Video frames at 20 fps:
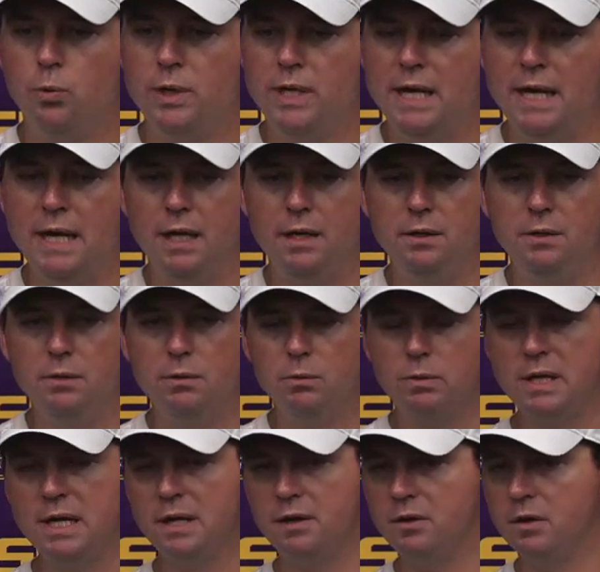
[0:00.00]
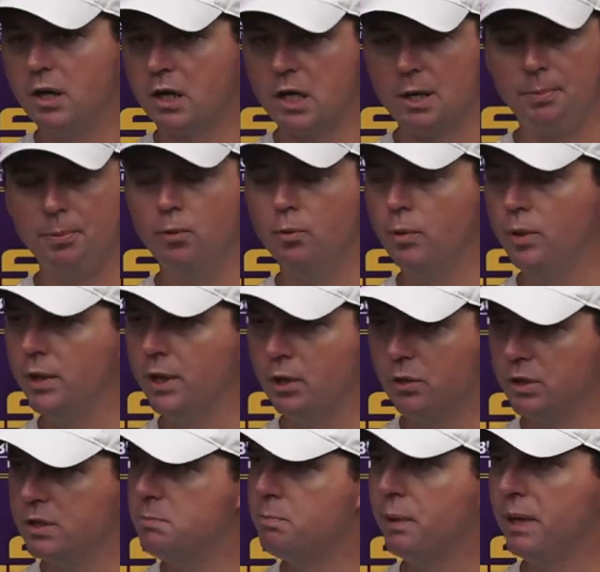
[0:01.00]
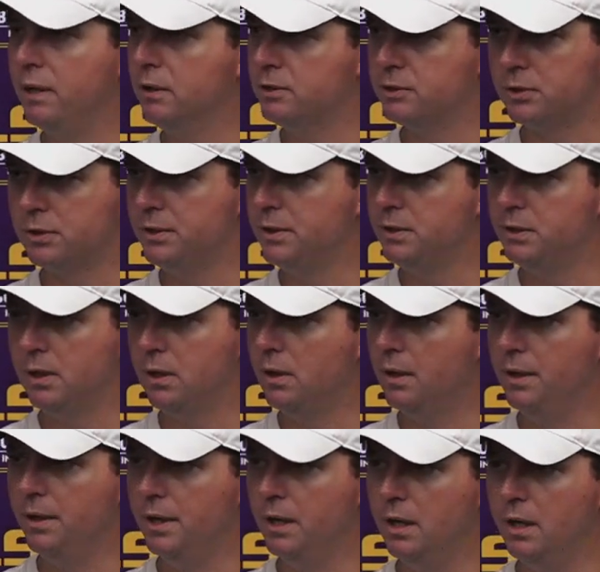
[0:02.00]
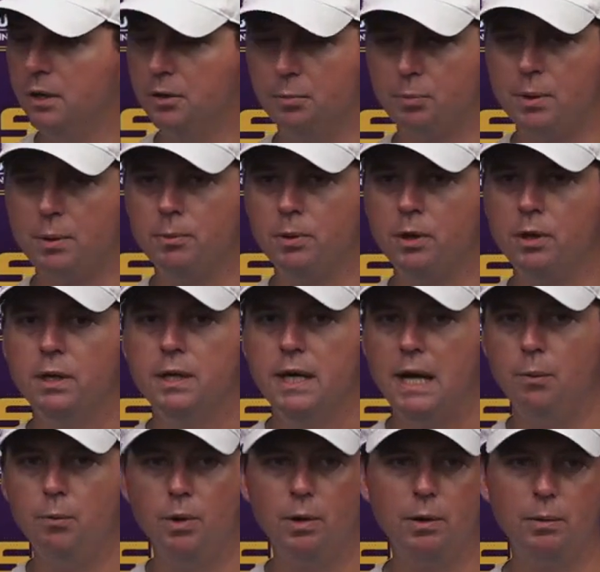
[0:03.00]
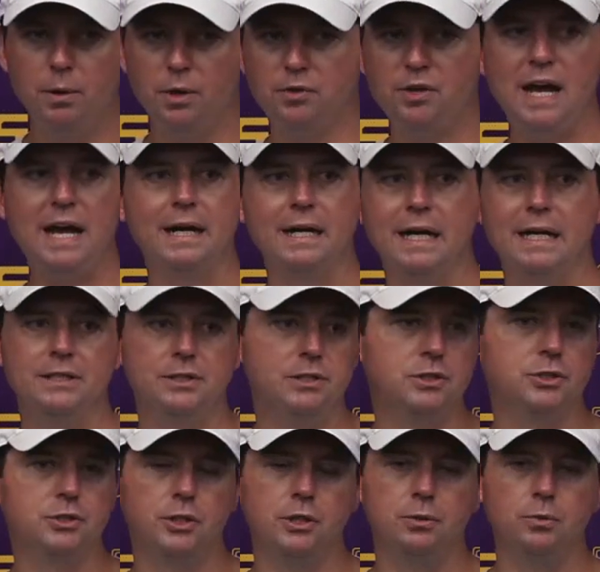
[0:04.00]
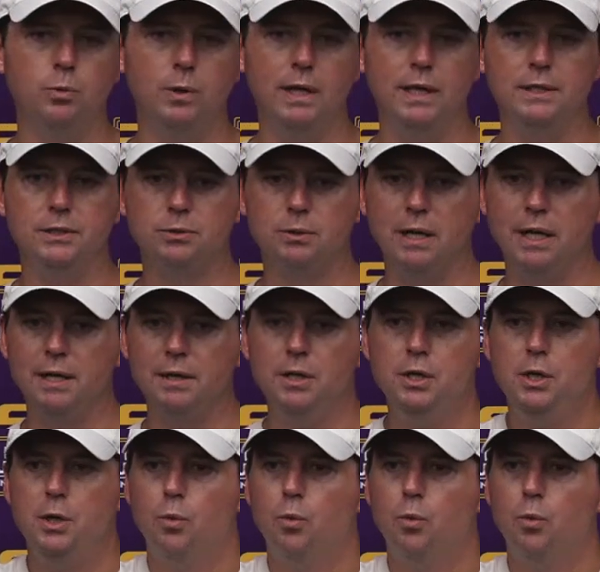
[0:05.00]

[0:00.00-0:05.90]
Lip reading: We had a couple of really elite players on the perimeter, and we were able to attack guys in certain ways, right?